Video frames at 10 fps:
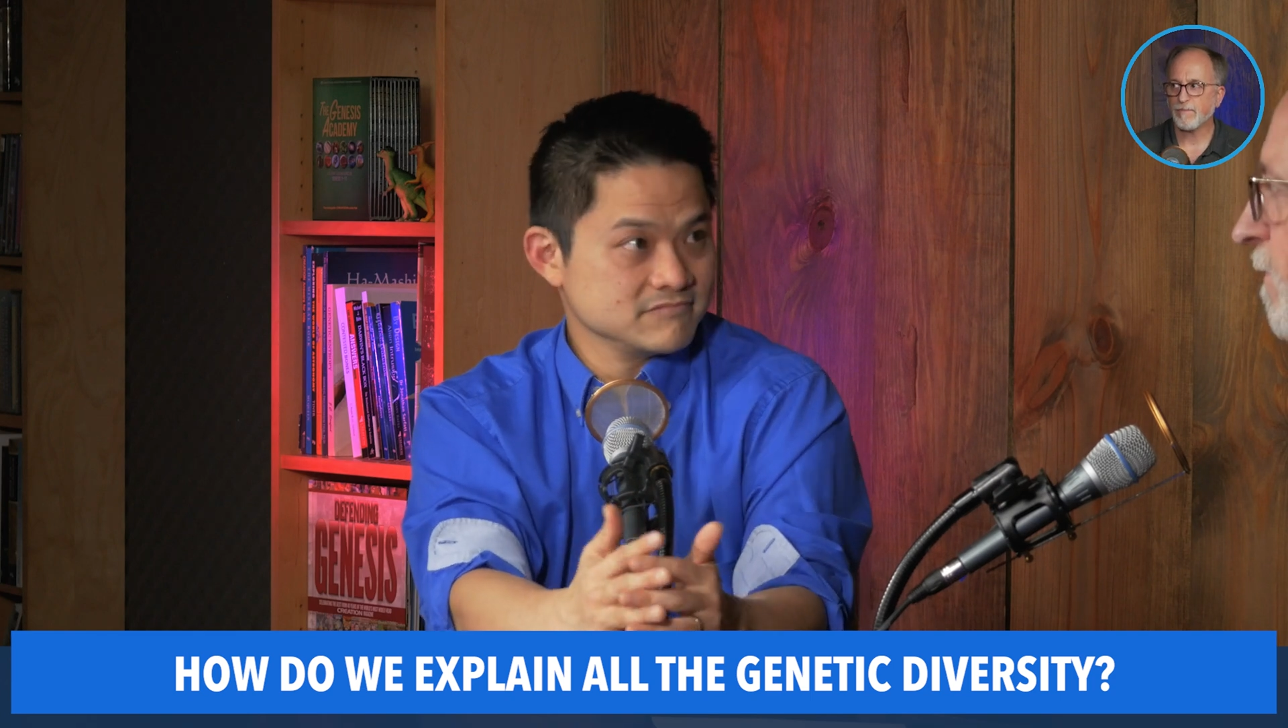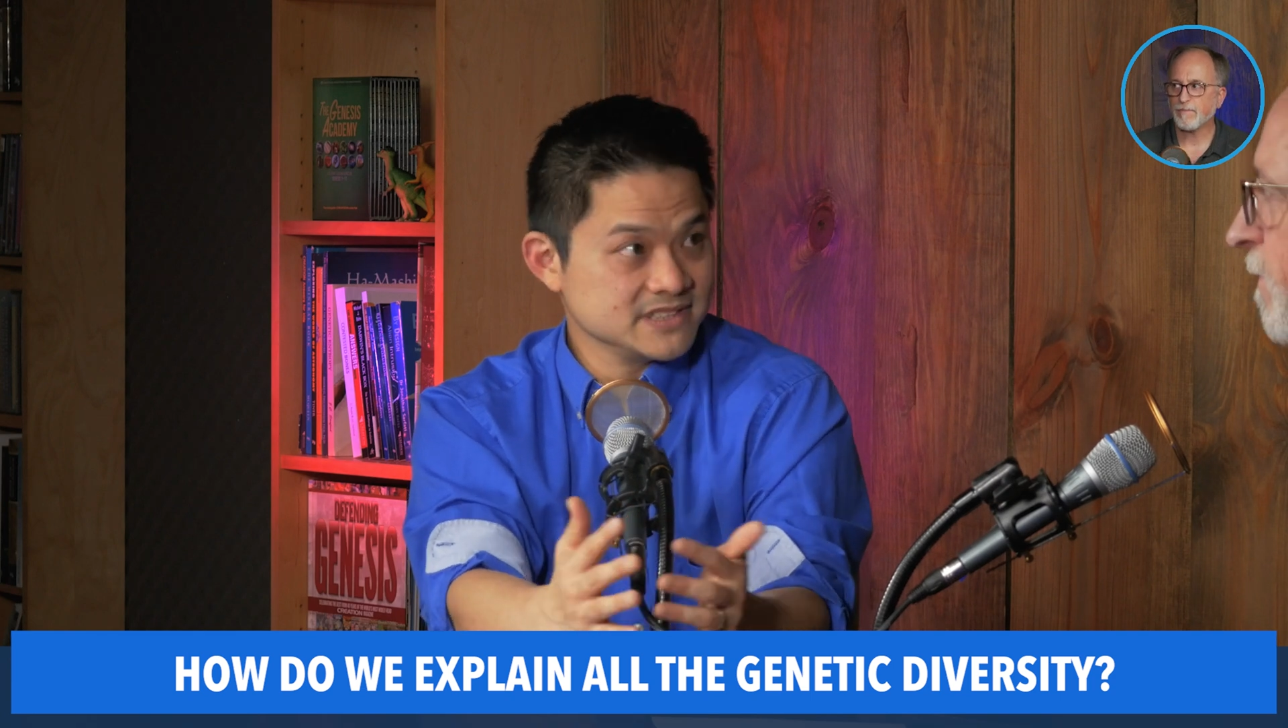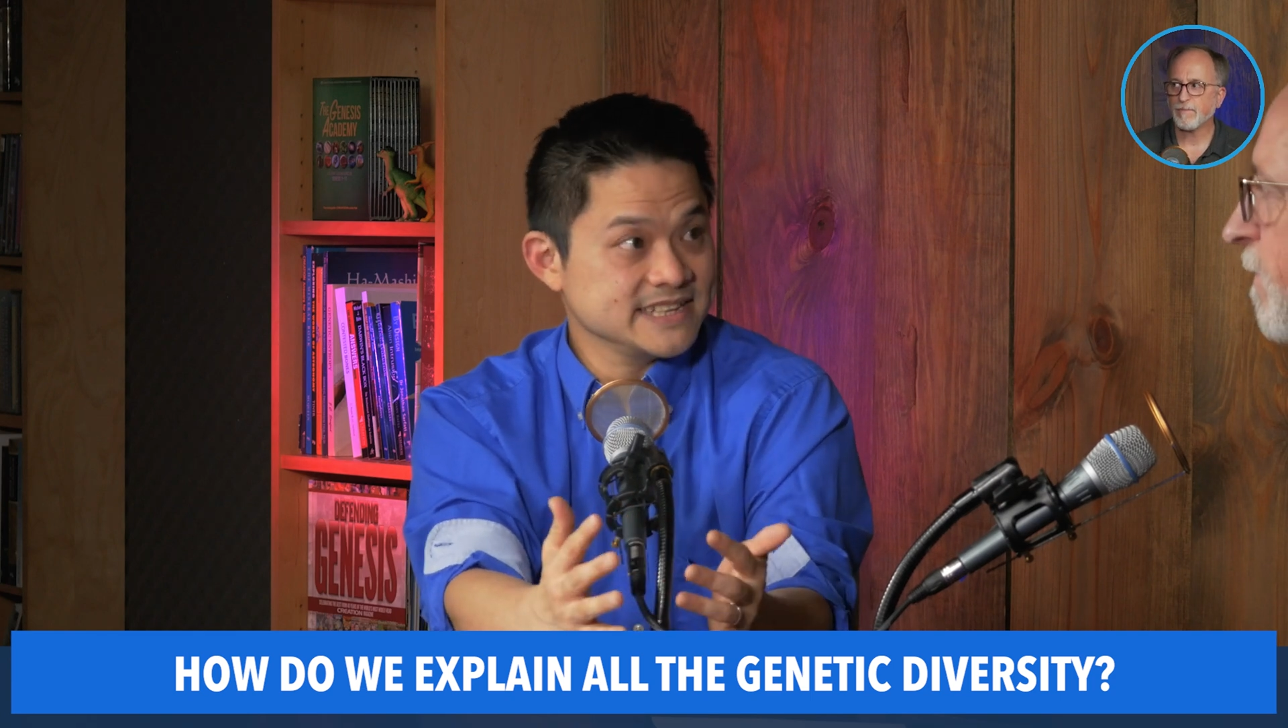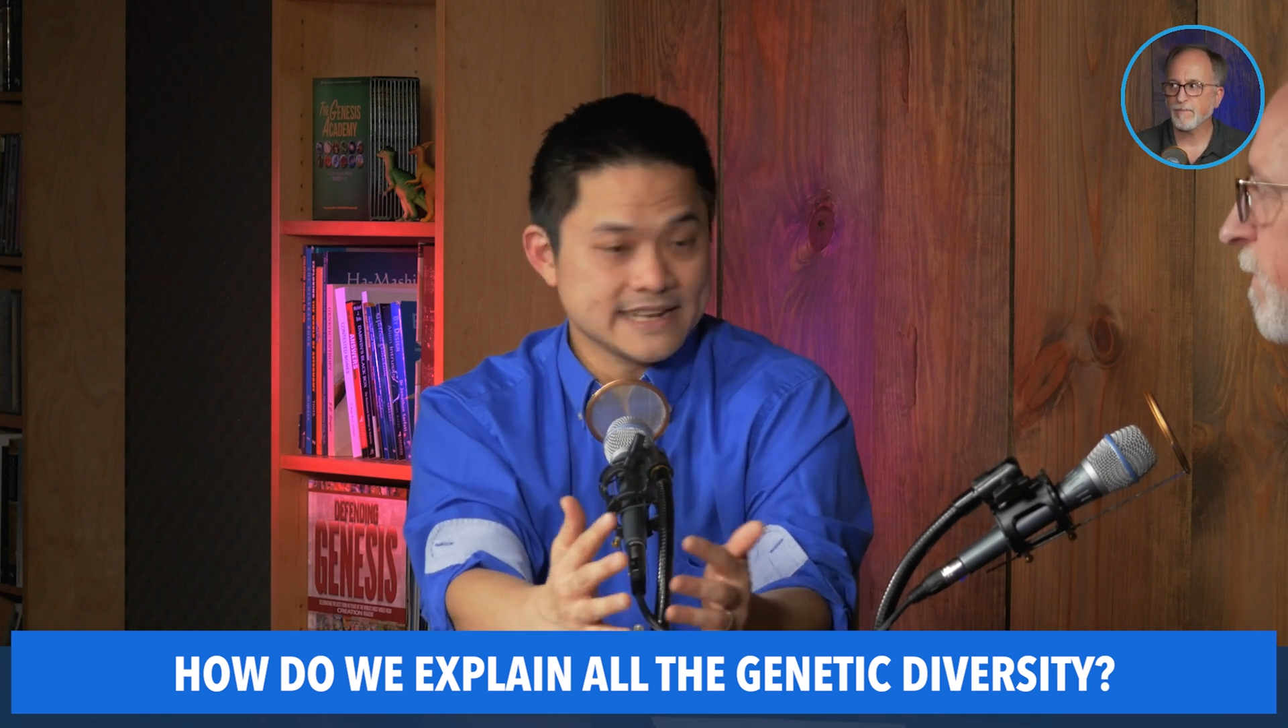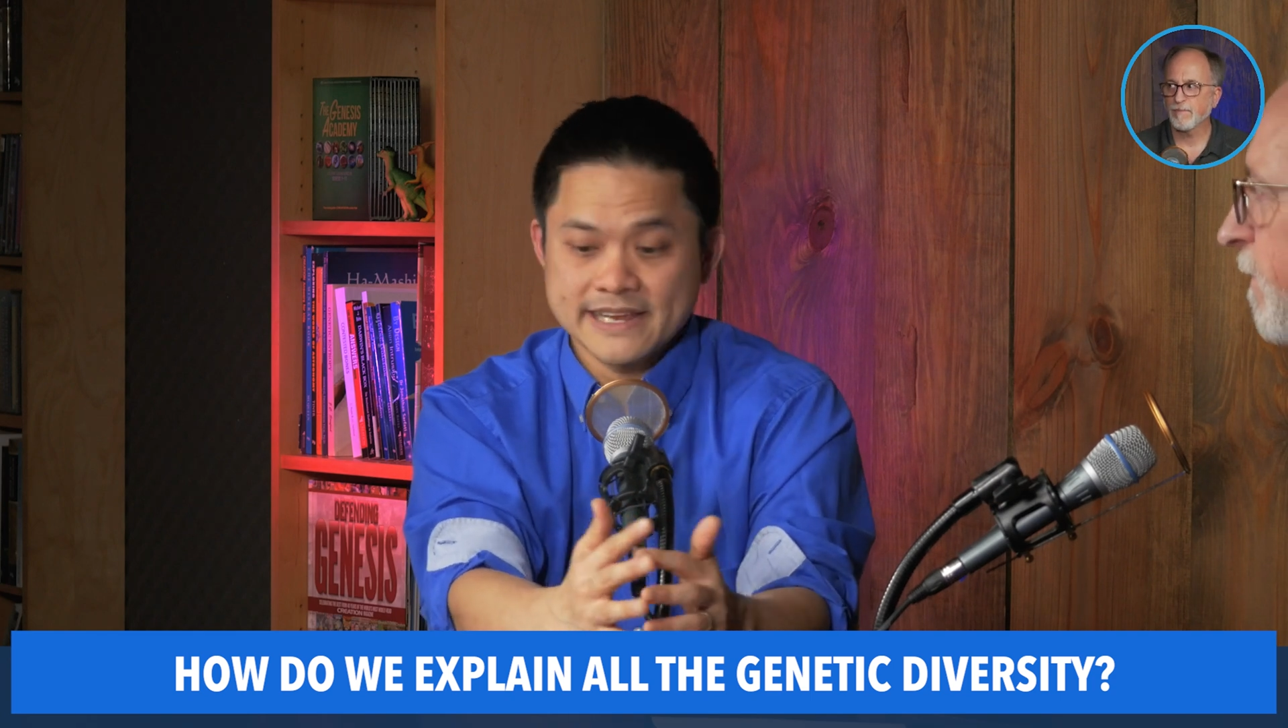
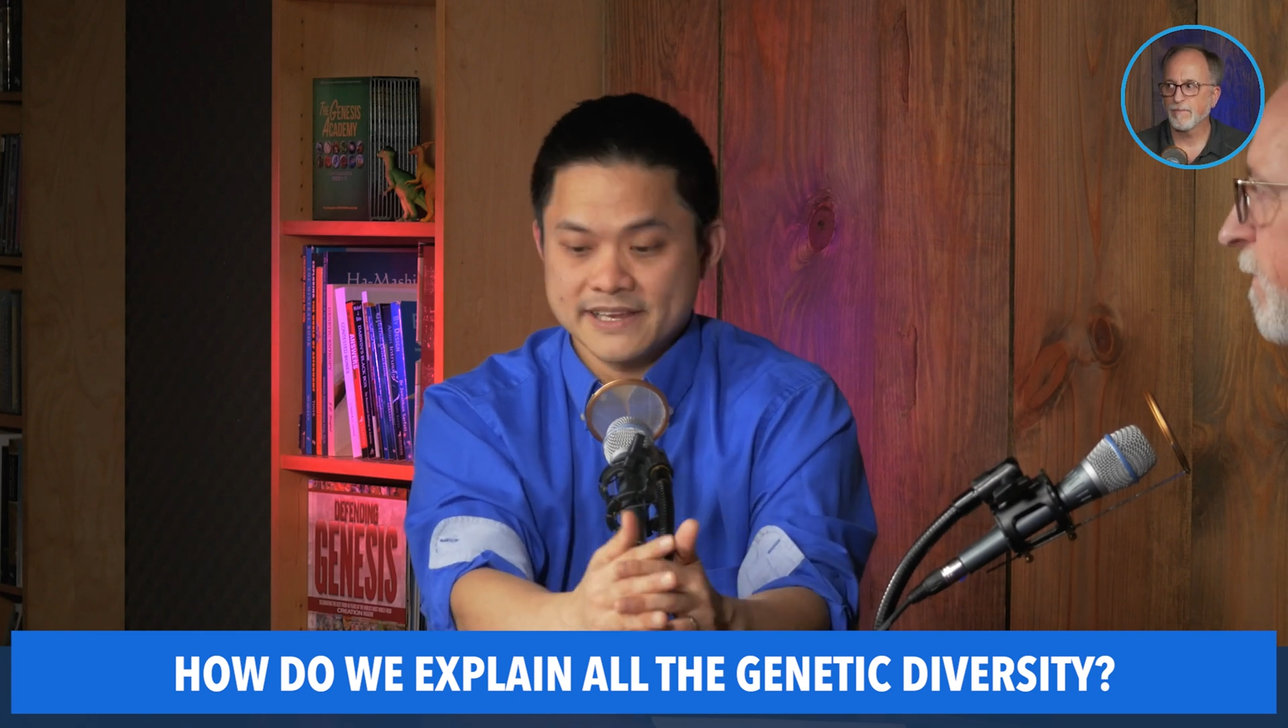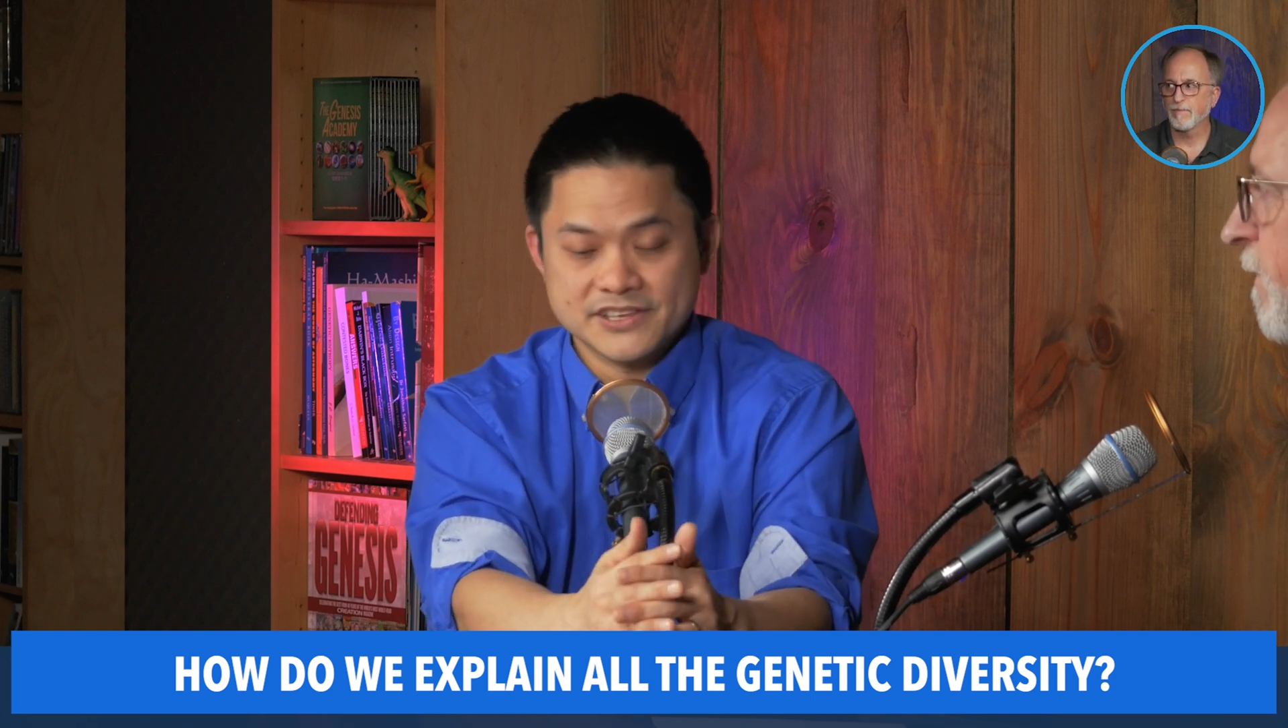DNA in